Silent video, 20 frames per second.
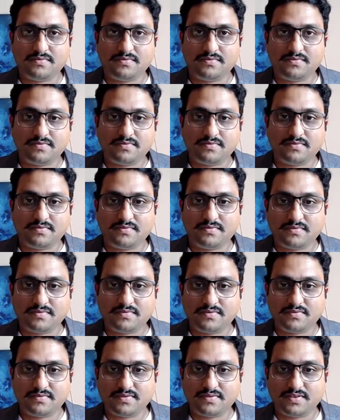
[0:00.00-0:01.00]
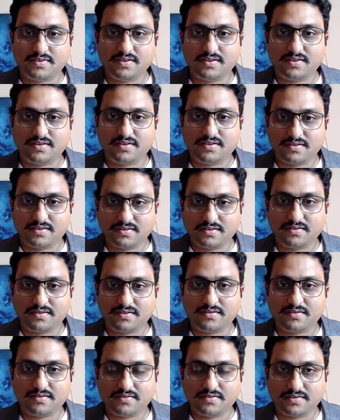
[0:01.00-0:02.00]

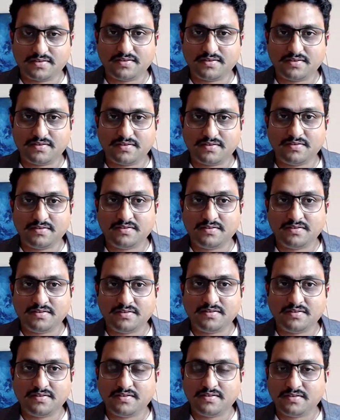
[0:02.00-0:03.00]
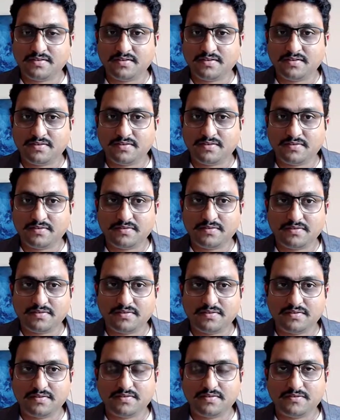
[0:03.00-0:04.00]

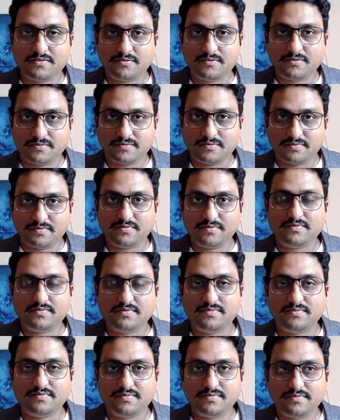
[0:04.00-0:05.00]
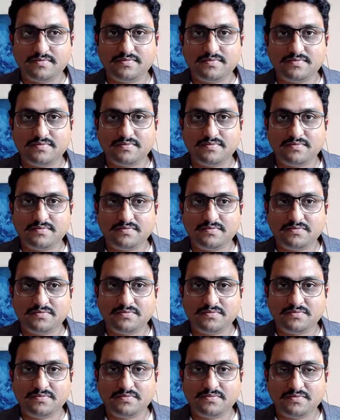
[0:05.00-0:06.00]

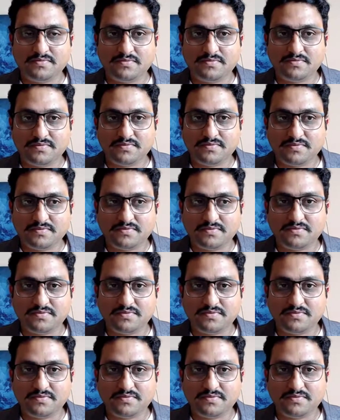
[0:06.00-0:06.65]
This person isn't speaking.